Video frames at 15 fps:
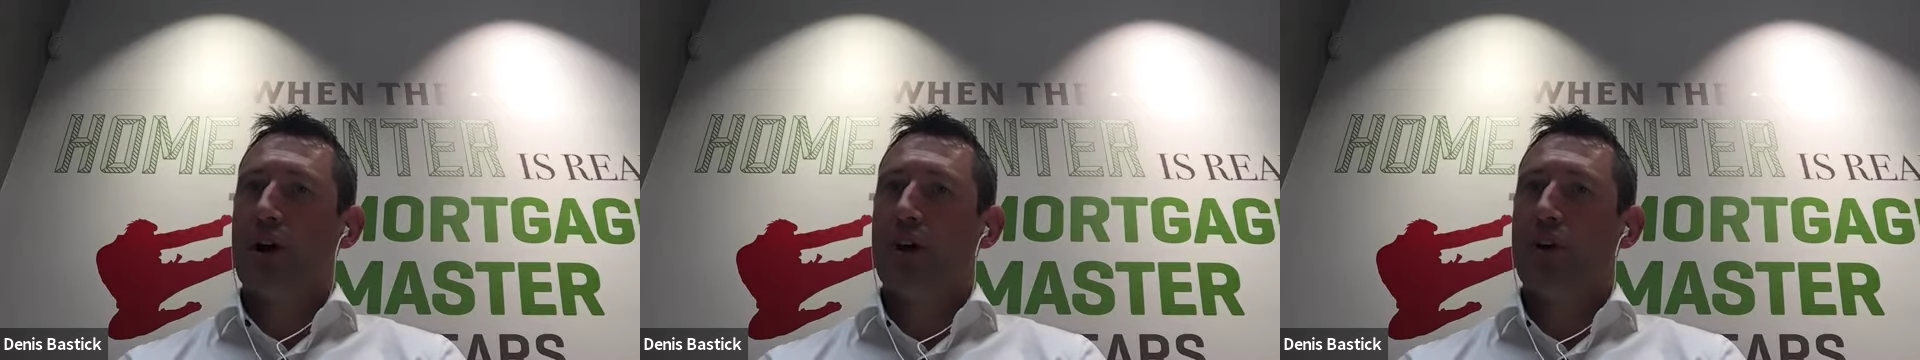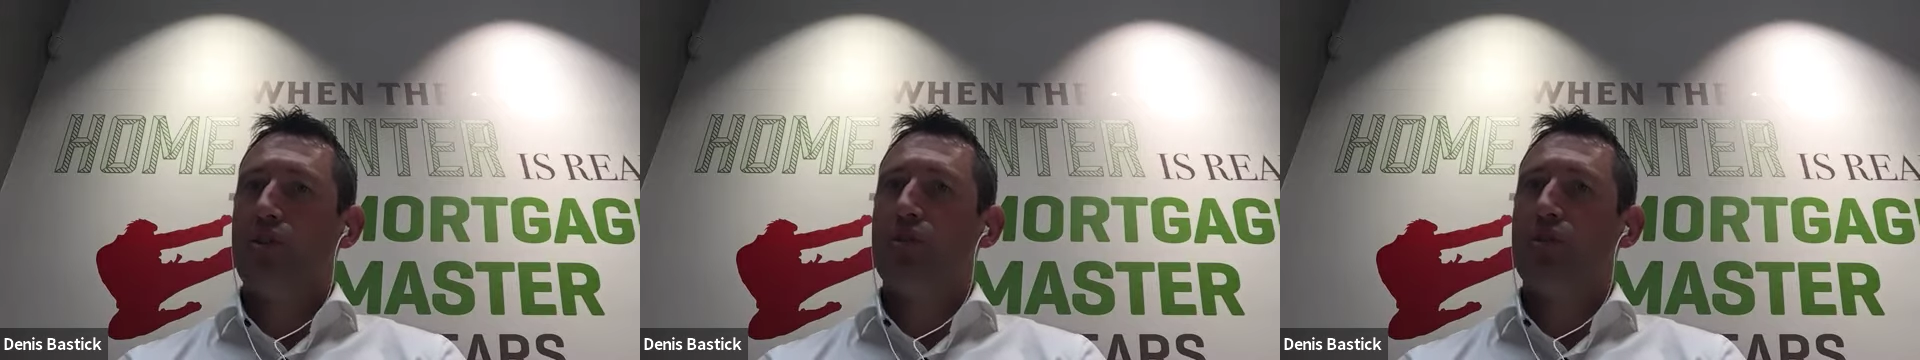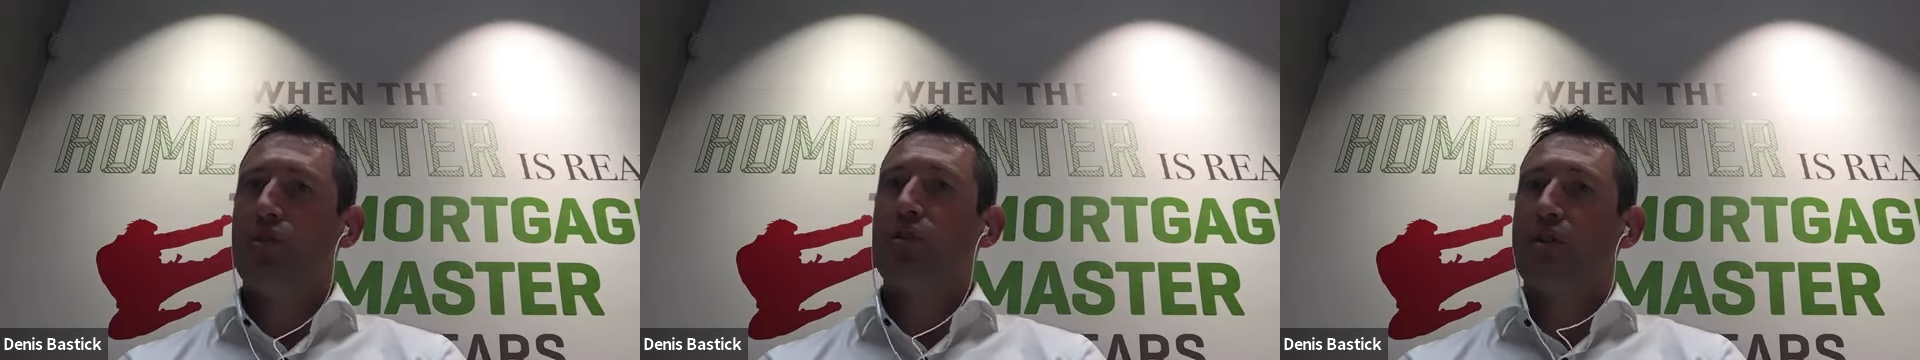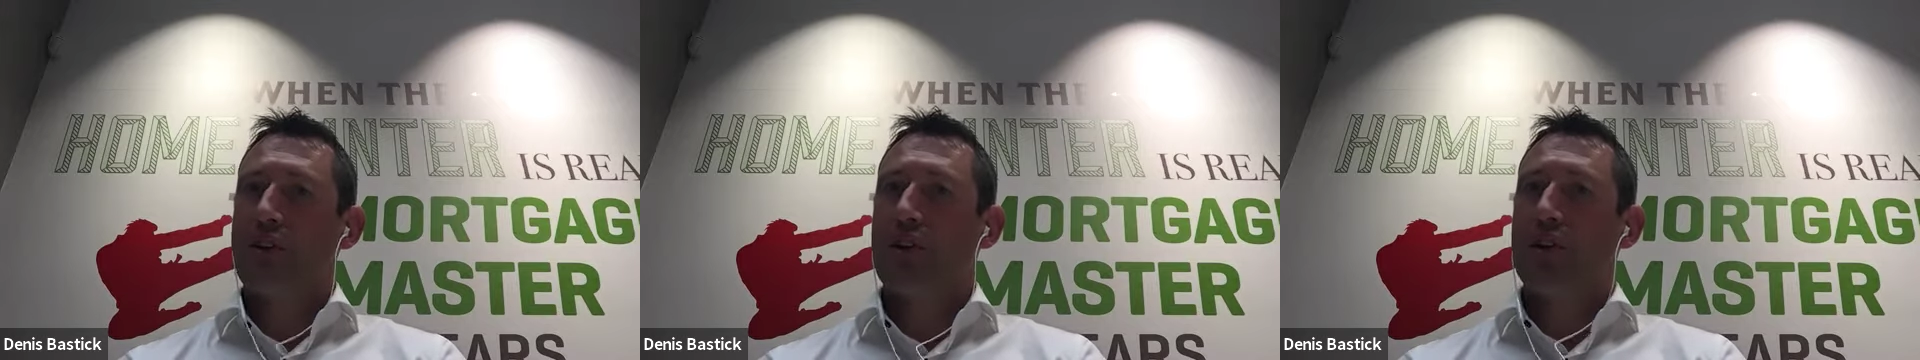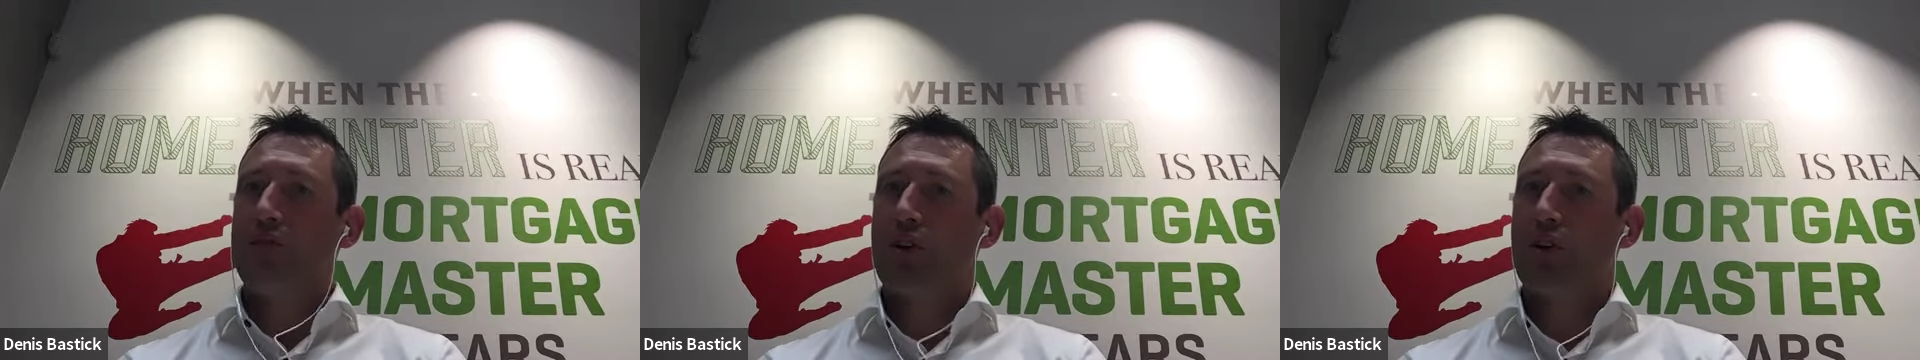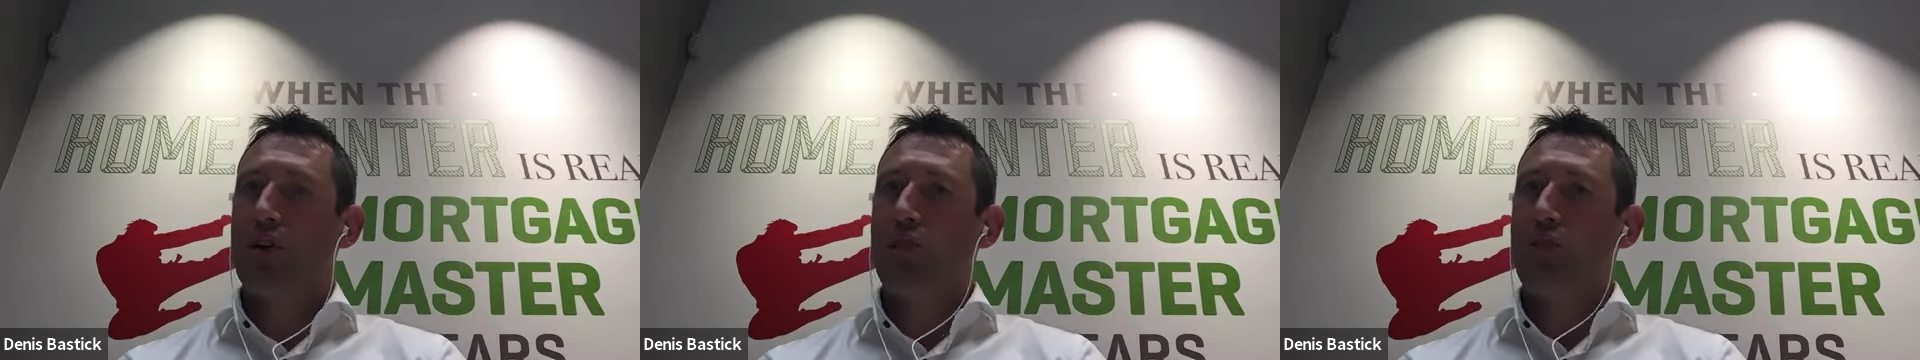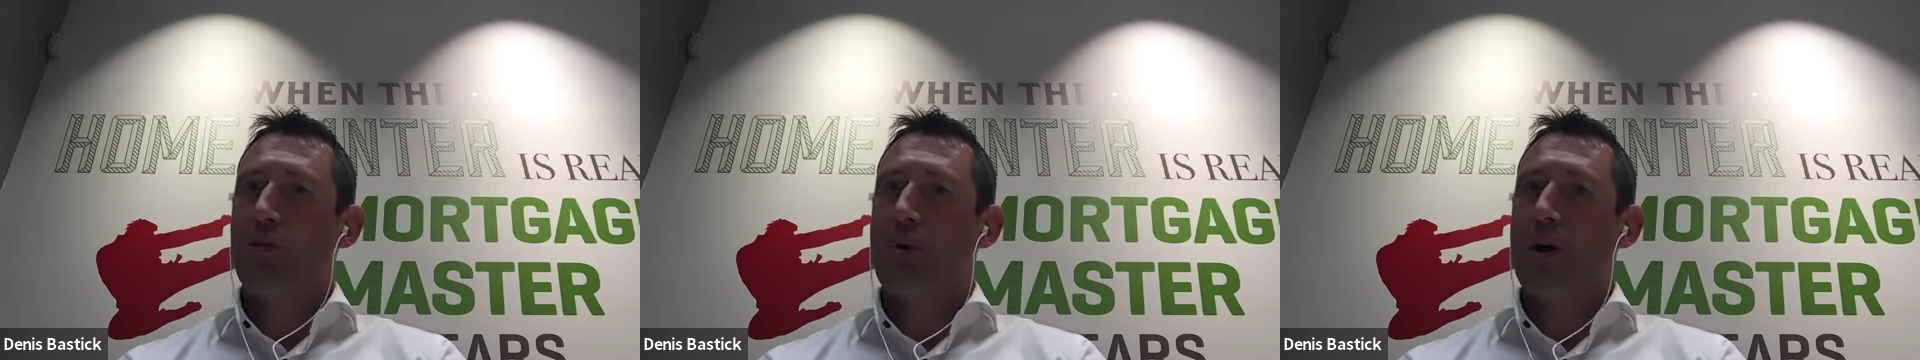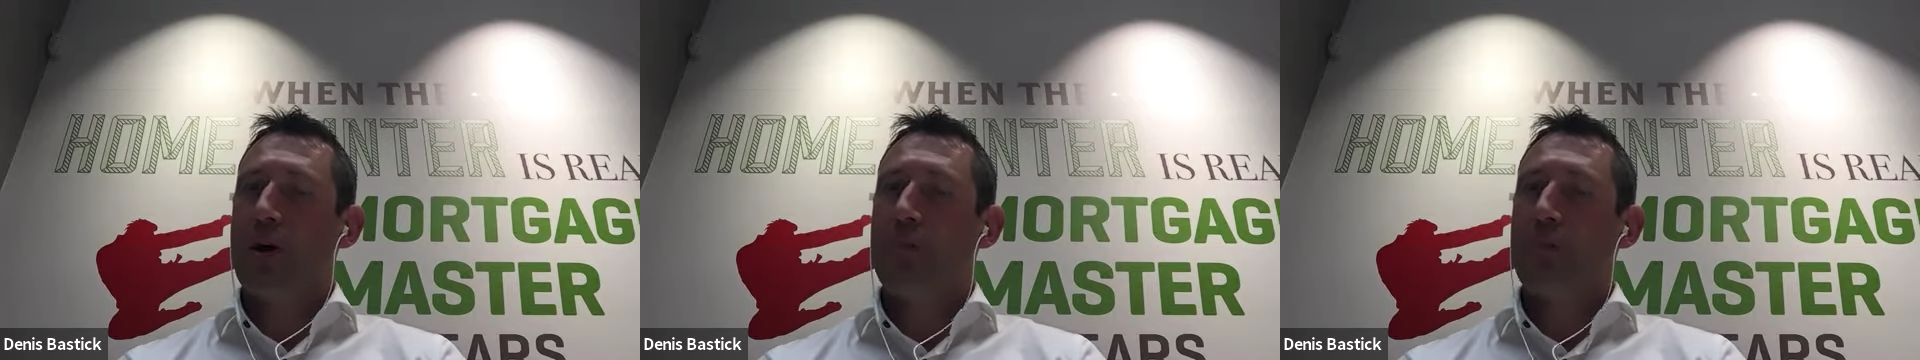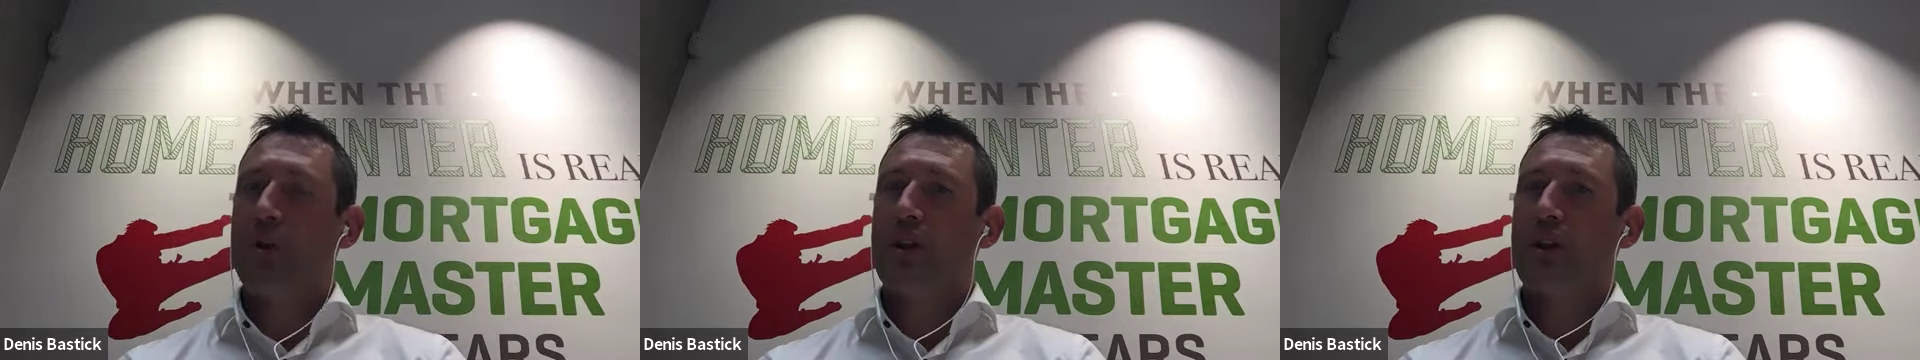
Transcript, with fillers: you're in receipt of a COVID payment,